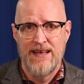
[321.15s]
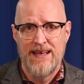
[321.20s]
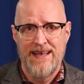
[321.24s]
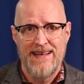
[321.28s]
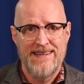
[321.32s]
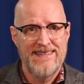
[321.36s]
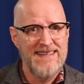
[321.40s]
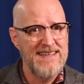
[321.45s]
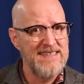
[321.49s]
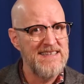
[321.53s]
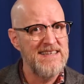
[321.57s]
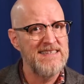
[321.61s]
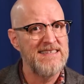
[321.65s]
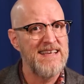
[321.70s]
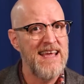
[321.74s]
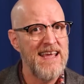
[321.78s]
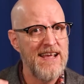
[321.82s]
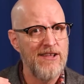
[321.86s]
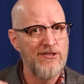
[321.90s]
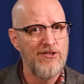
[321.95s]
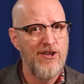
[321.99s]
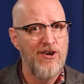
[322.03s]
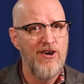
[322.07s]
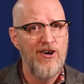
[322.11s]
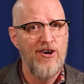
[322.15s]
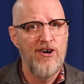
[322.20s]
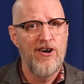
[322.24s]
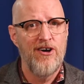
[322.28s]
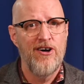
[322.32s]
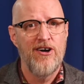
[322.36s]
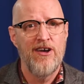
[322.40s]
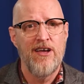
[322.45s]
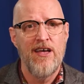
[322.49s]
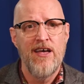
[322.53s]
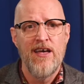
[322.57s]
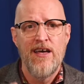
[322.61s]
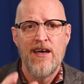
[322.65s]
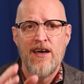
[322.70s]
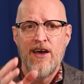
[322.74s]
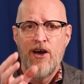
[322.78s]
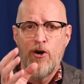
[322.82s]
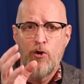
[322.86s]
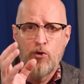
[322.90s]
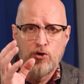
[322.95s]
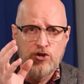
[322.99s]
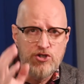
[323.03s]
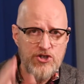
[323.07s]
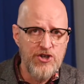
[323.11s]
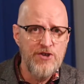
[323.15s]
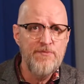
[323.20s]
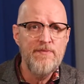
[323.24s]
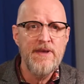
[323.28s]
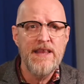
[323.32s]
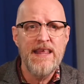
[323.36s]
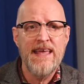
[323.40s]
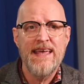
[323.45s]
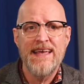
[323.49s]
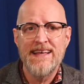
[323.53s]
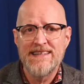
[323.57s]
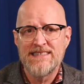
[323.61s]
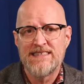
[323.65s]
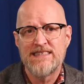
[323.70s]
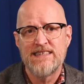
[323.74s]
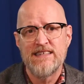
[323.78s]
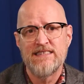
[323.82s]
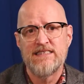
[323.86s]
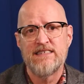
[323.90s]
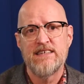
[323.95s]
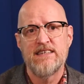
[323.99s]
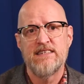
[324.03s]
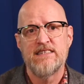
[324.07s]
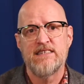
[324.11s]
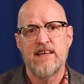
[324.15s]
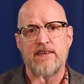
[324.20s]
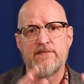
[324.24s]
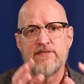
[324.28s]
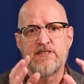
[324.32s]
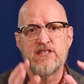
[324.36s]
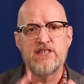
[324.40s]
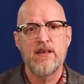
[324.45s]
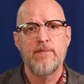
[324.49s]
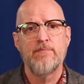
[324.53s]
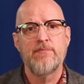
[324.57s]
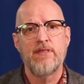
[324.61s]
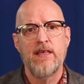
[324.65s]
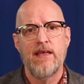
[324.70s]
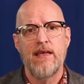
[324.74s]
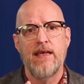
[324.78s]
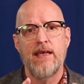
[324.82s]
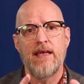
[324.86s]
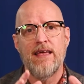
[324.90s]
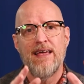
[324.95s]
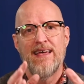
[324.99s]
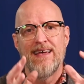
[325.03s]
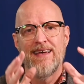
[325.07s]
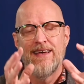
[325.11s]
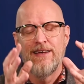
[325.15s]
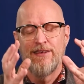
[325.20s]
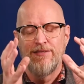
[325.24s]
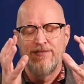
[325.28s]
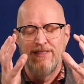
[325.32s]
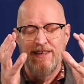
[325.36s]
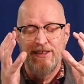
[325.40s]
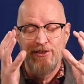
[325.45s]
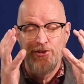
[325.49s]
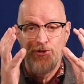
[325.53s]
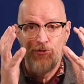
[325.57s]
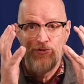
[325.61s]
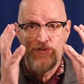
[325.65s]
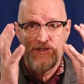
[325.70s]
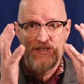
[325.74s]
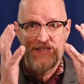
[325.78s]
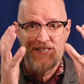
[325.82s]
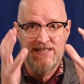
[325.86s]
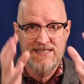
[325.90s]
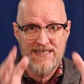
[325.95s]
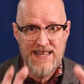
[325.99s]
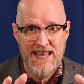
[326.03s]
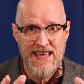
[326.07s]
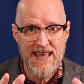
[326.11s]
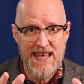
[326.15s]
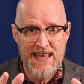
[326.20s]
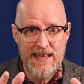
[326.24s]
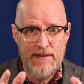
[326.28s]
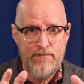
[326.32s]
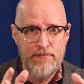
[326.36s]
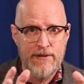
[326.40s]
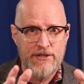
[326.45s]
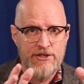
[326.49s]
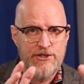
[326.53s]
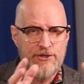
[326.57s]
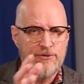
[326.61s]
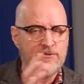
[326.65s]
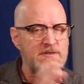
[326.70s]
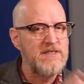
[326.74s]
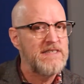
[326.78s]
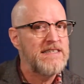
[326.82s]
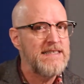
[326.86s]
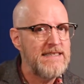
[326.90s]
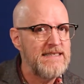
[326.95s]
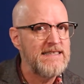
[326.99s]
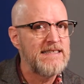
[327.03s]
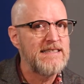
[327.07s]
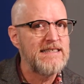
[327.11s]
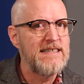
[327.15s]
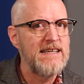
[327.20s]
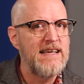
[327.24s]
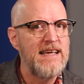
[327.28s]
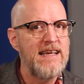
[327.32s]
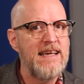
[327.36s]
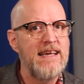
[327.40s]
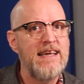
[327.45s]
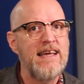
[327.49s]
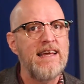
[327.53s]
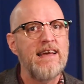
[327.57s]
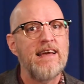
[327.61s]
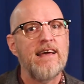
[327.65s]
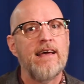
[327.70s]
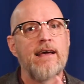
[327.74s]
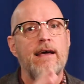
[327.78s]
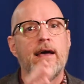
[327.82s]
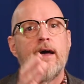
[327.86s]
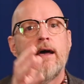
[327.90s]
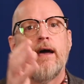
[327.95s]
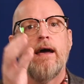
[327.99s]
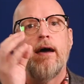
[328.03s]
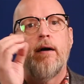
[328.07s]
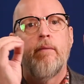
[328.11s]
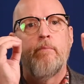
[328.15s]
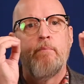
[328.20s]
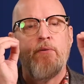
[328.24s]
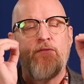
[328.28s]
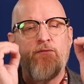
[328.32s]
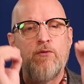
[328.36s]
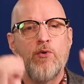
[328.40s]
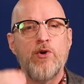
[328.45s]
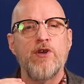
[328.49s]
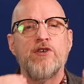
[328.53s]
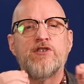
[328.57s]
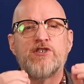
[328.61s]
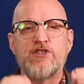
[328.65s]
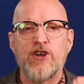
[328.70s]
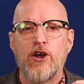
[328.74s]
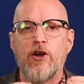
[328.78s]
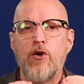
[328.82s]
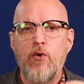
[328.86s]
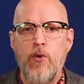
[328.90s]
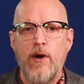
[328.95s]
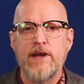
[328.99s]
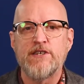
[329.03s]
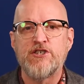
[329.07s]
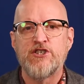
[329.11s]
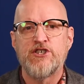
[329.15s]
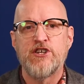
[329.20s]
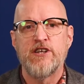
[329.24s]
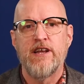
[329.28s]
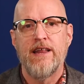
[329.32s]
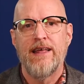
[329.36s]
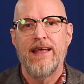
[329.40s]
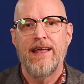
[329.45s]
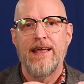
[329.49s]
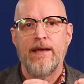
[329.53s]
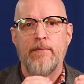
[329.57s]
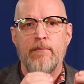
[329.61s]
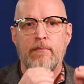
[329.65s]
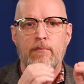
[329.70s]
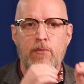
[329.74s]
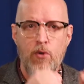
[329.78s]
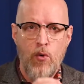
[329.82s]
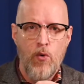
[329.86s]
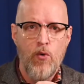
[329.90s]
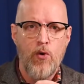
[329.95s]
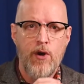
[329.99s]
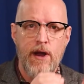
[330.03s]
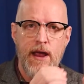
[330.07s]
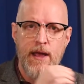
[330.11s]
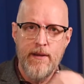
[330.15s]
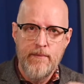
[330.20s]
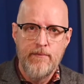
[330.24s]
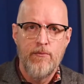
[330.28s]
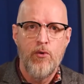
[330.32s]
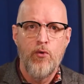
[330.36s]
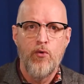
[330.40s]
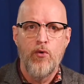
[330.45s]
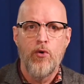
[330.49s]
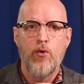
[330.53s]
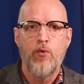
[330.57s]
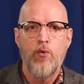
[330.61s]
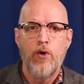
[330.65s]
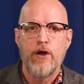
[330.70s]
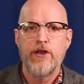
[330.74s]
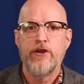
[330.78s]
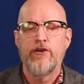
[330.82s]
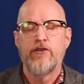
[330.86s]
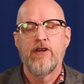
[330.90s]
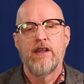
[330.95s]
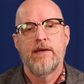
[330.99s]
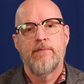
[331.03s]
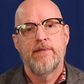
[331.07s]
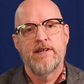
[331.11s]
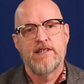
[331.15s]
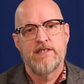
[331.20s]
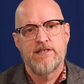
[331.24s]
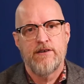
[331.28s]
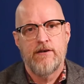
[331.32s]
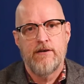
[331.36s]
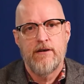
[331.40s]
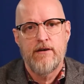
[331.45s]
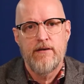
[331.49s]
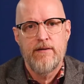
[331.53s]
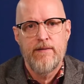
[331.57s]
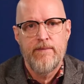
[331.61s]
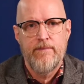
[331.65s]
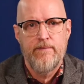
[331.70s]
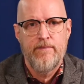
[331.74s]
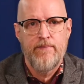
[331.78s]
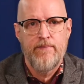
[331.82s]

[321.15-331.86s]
It doesn't take long or too many instances of something that you see but you didn't see before you start questioning more and more what your limits are.